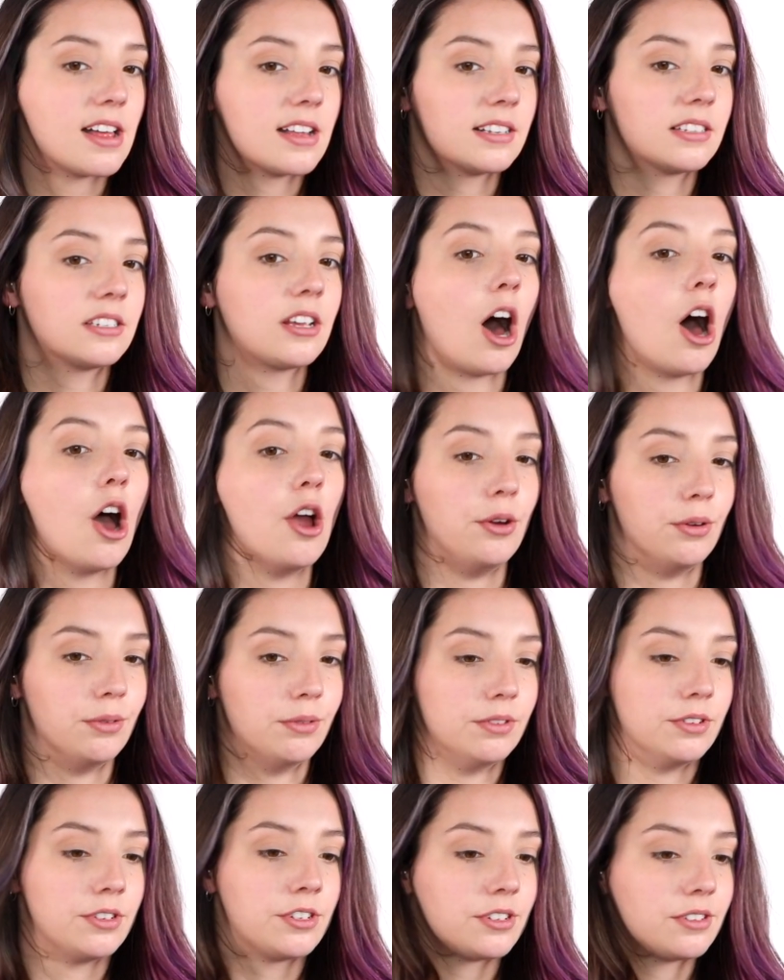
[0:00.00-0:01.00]

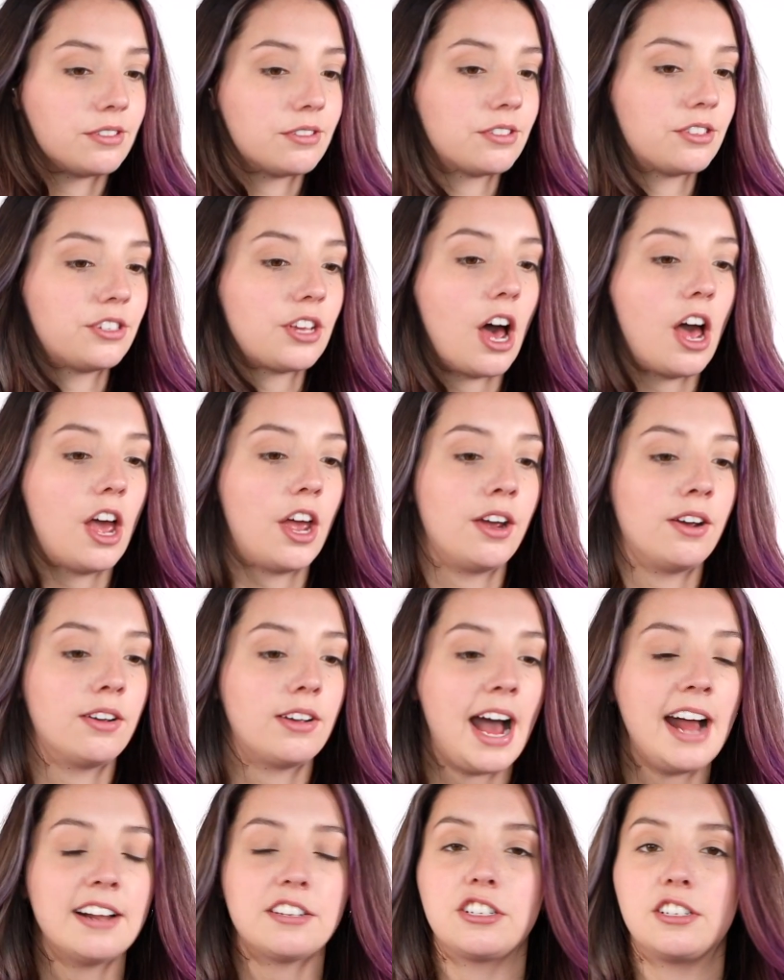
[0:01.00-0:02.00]
toned. So
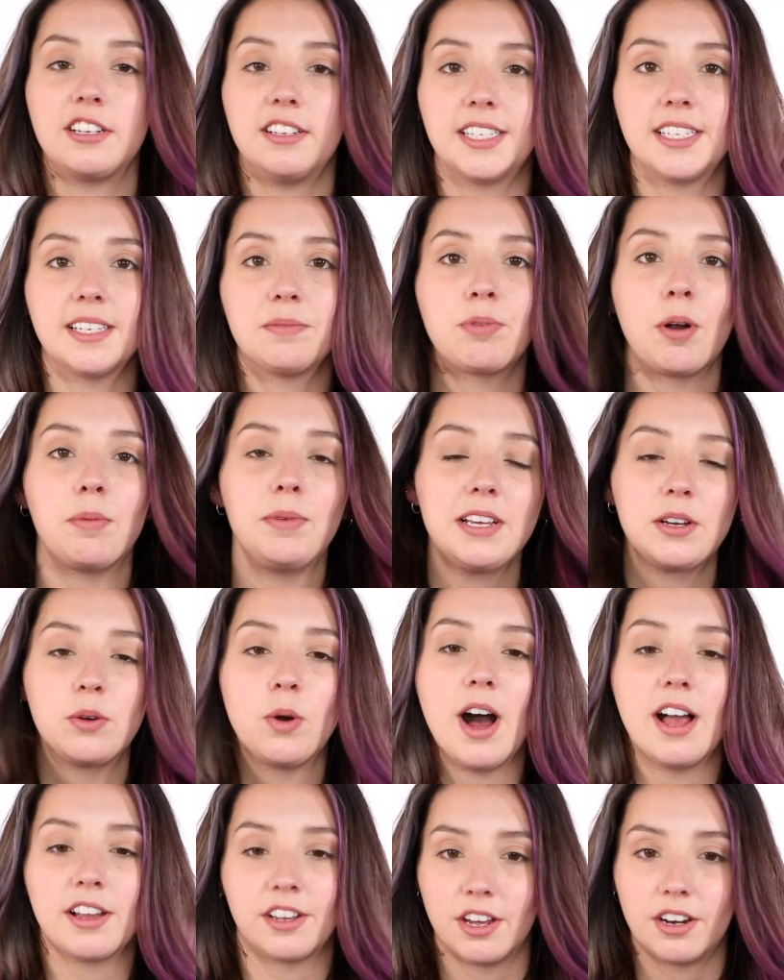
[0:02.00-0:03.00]
actually, this is probably
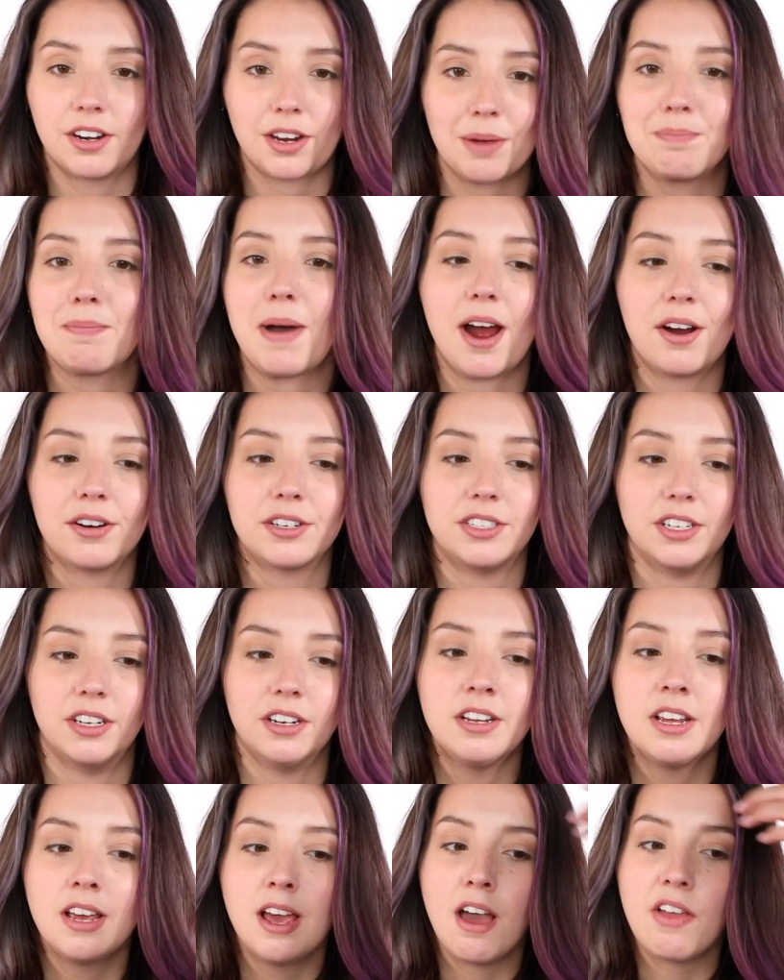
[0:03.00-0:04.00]
quite a good
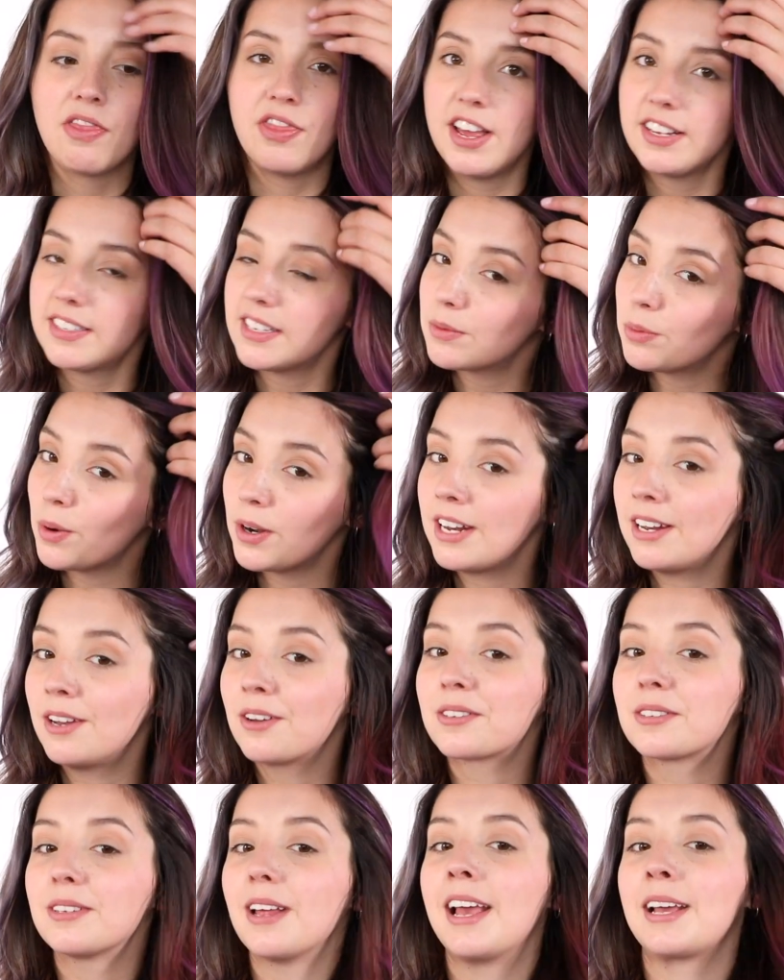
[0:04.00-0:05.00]
comparison. This is what it
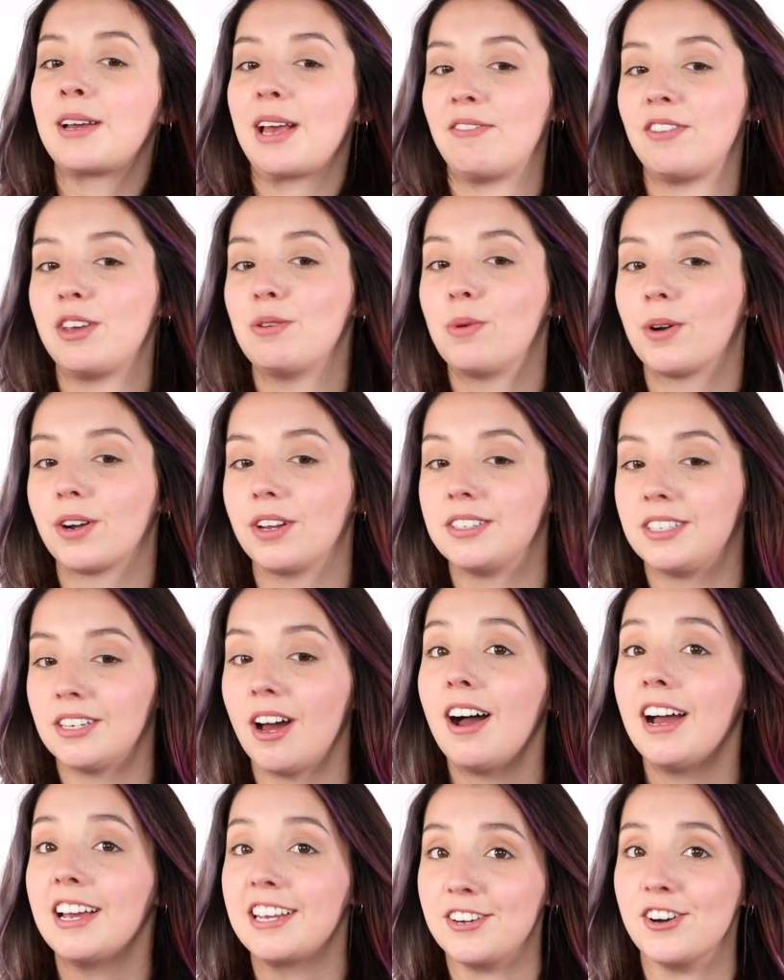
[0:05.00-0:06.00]
looks like if you want to
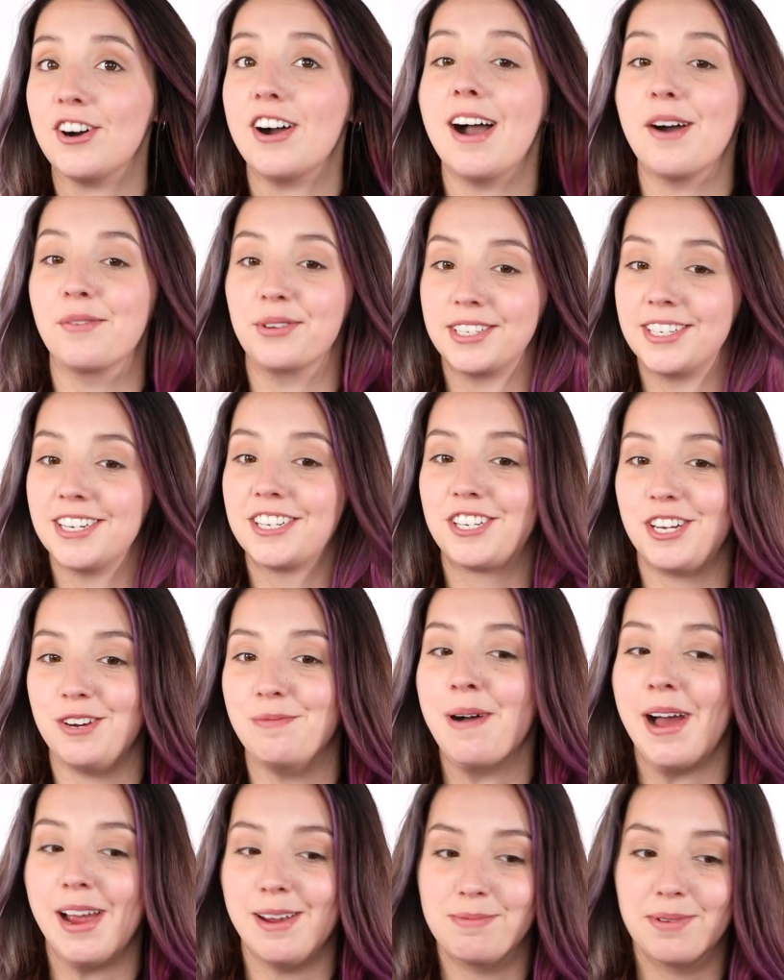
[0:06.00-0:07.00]
dye your hair with tissue
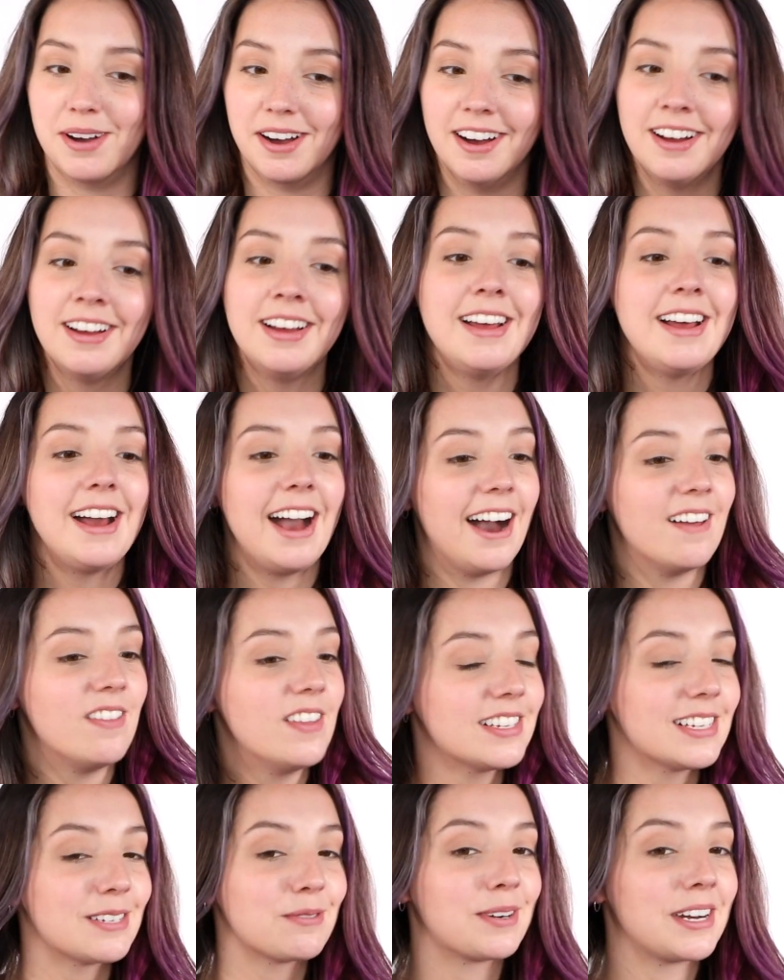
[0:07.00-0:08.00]
paper, and
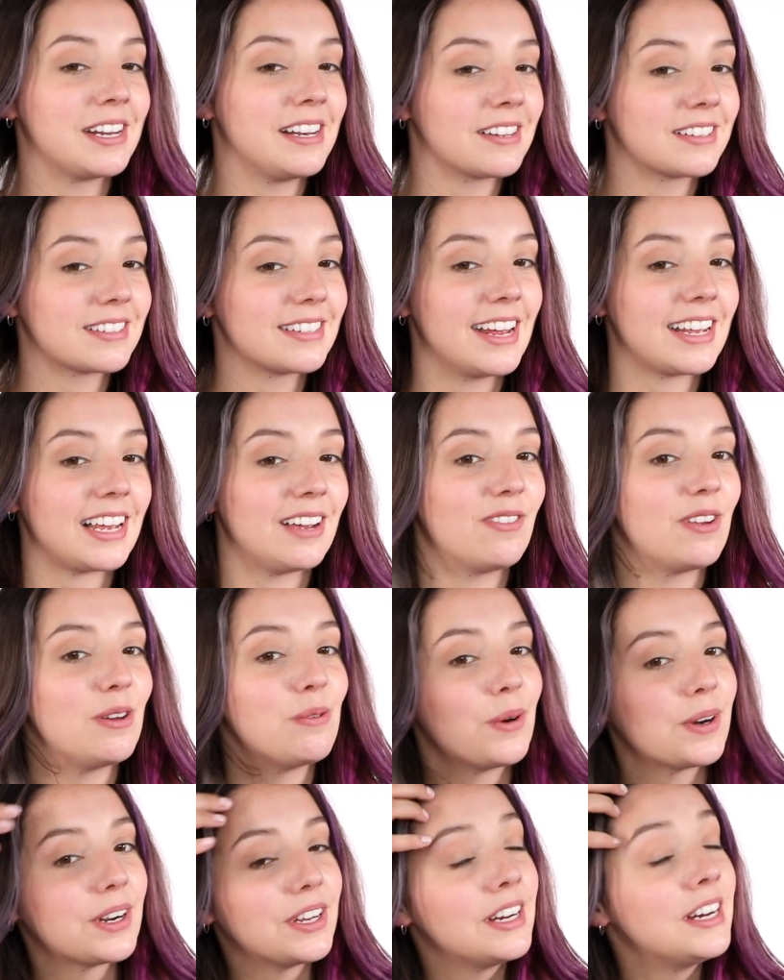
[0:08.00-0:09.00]
this is what it looks like if you
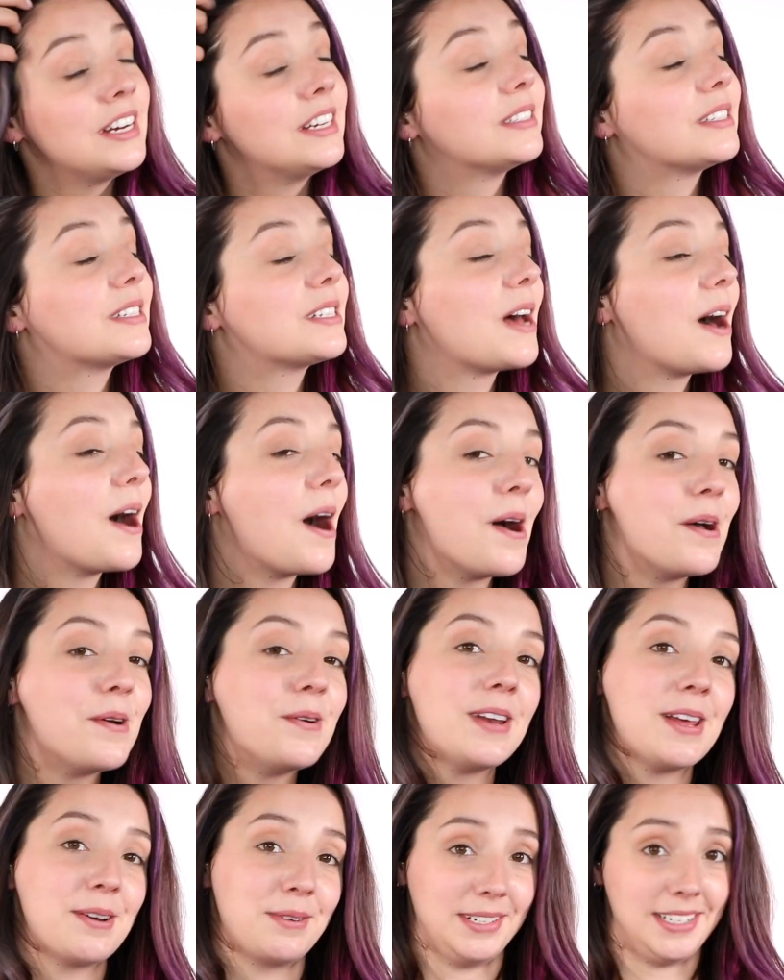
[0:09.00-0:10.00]
want to
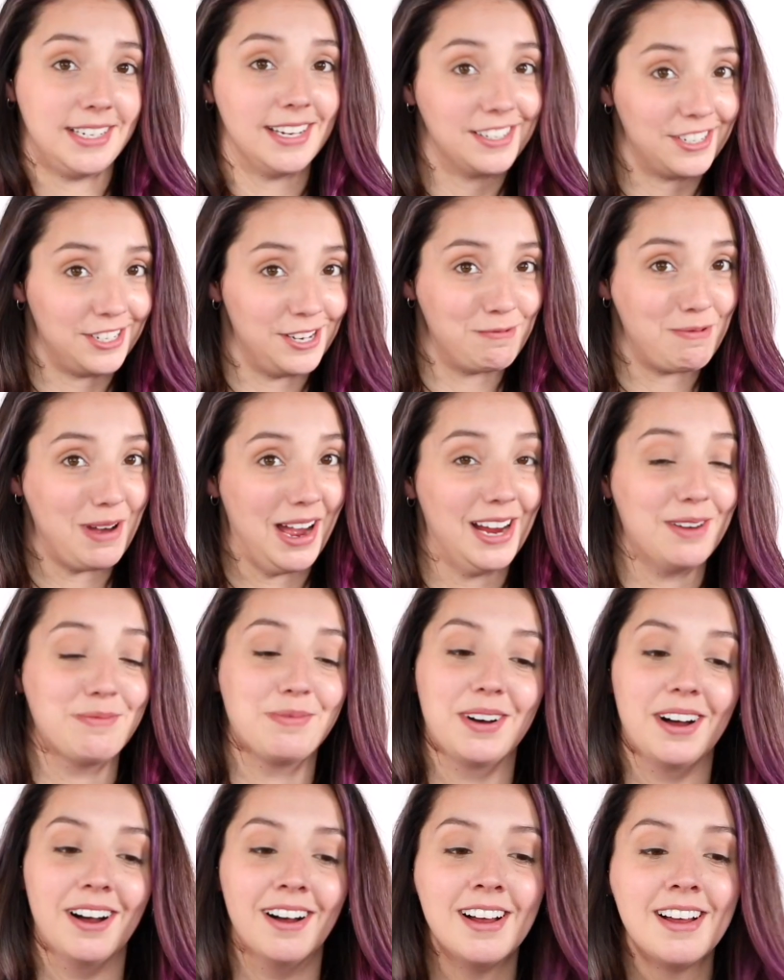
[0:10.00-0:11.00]
tone it with tissue
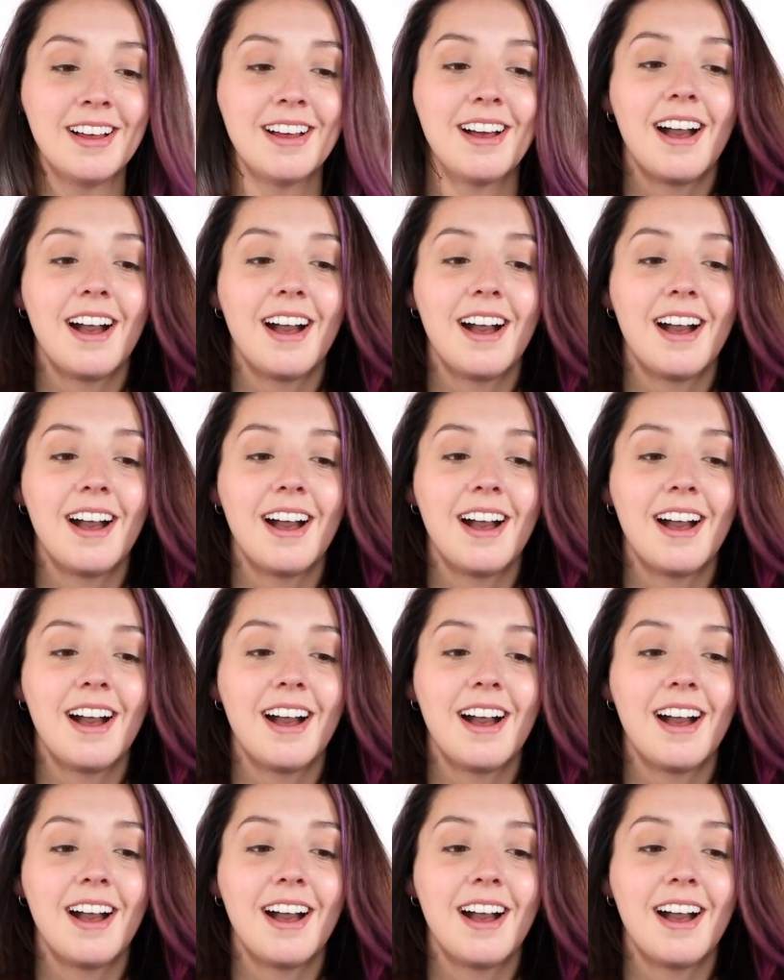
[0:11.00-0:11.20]
paper.